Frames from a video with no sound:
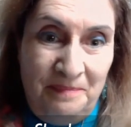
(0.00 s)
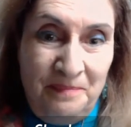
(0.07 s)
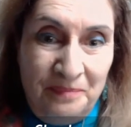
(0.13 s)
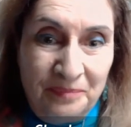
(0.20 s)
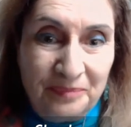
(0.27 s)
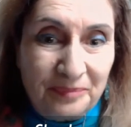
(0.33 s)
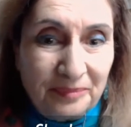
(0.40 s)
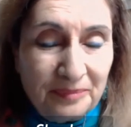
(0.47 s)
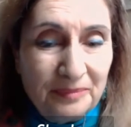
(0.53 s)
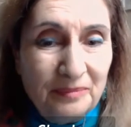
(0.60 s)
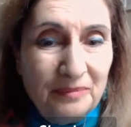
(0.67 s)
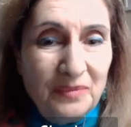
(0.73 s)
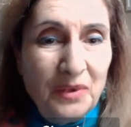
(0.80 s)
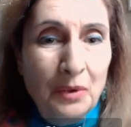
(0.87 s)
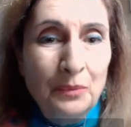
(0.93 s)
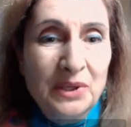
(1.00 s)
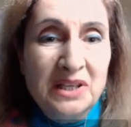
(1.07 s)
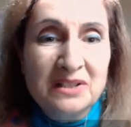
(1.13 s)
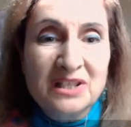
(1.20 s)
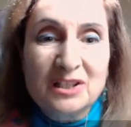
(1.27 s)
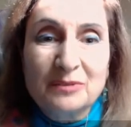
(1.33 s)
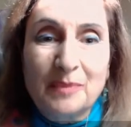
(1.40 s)

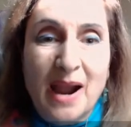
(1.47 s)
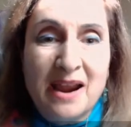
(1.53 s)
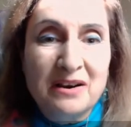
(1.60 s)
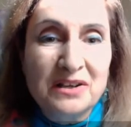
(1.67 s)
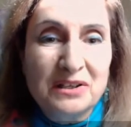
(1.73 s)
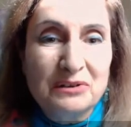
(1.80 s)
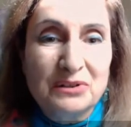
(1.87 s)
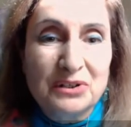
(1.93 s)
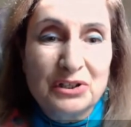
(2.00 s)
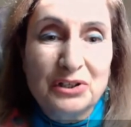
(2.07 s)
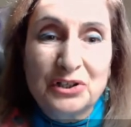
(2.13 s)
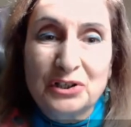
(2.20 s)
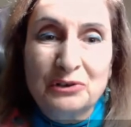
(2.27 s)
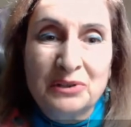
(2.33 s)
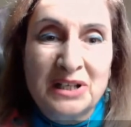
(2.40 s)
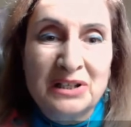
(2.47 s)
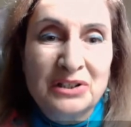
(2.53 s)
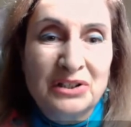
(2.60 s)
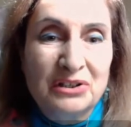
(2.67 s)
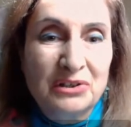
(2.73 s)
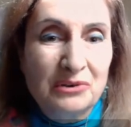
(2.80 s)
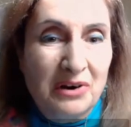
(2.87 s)
we inspire you to tune
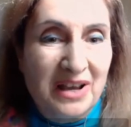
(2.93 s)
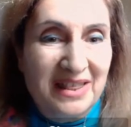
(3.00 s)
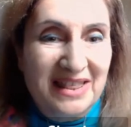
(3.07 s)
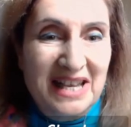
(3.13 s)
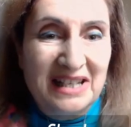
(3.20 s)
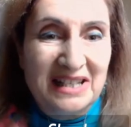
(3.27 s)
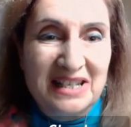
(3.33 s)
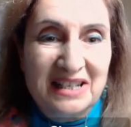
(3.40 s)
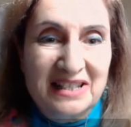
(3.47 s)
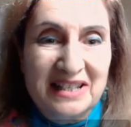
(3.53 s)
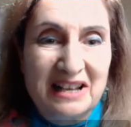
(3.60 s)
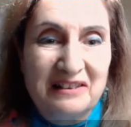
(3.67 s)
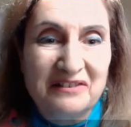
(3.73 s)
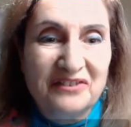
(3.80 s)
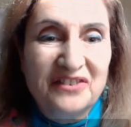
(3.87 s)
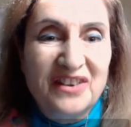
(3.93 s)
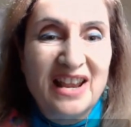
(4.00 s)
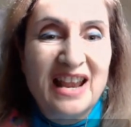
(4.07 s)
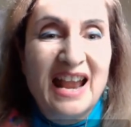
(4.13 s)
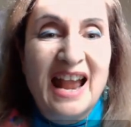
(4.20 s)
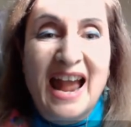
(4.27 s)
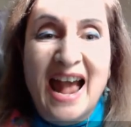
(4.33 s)
into your authentic self
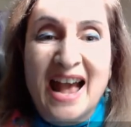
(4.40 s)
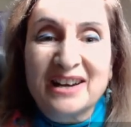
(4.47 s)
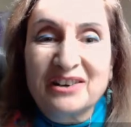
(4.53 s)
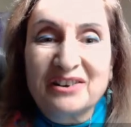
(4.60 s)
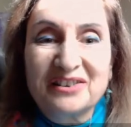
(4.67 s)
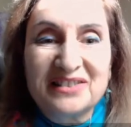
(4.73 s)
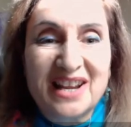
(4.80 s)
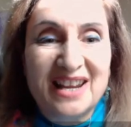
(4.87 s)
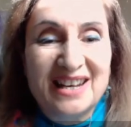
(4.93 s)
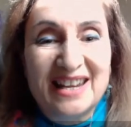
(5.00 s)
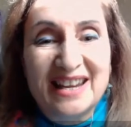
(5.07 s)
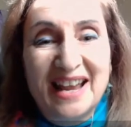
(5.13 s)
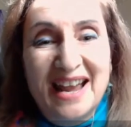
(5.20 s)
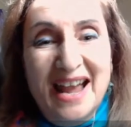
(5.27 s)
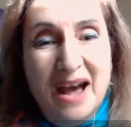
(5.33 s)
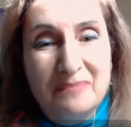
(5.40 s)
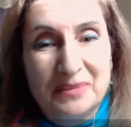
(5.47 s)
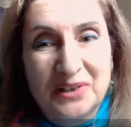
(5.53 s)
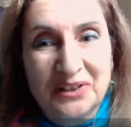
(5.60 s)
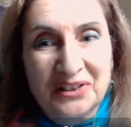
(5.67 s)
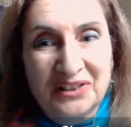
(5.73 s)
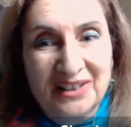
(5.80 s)
and create a
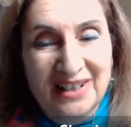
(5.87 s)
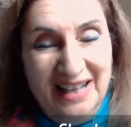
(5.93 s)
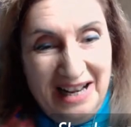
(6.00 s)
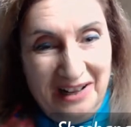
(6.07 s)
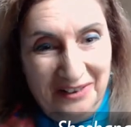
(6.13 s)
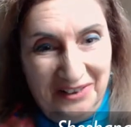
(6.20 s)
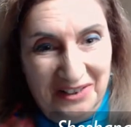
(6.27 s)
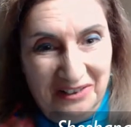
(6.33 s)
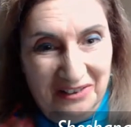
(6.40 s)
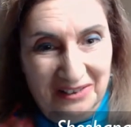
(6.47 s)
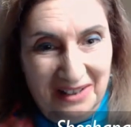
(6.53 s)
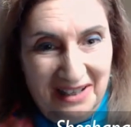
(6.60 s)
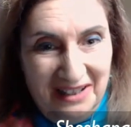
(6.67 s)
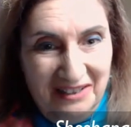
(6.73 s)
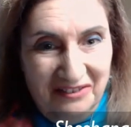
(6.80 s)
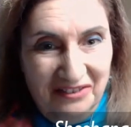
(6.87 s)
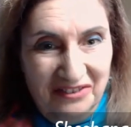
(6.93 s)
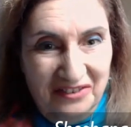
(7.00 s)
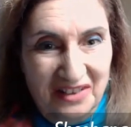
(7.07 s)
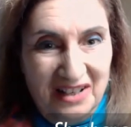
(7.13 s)
happier, healthier life.